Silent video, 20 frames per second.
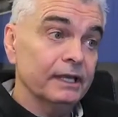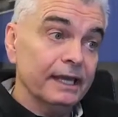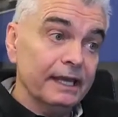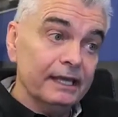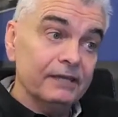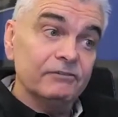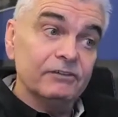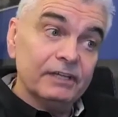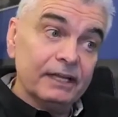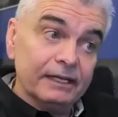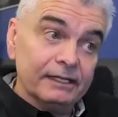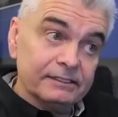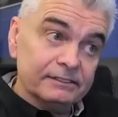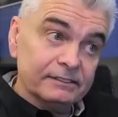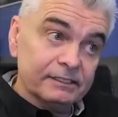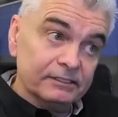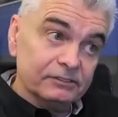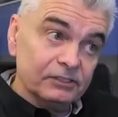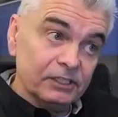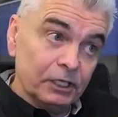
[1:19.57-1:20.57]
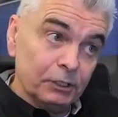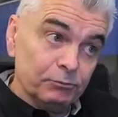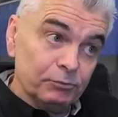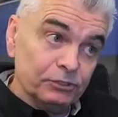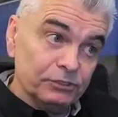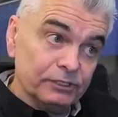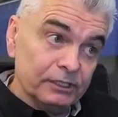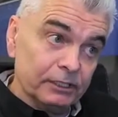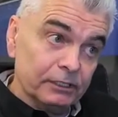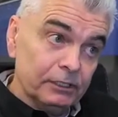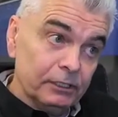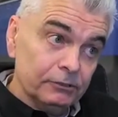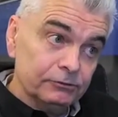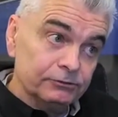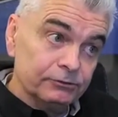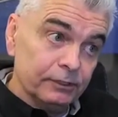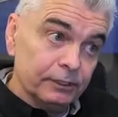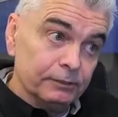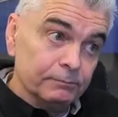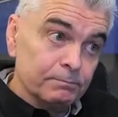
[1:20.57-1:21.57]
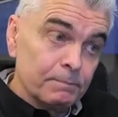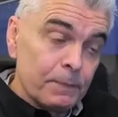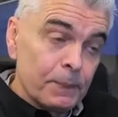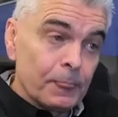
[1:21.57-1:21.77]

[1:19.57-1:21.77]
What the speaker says: even at a 6 to 8% close rate.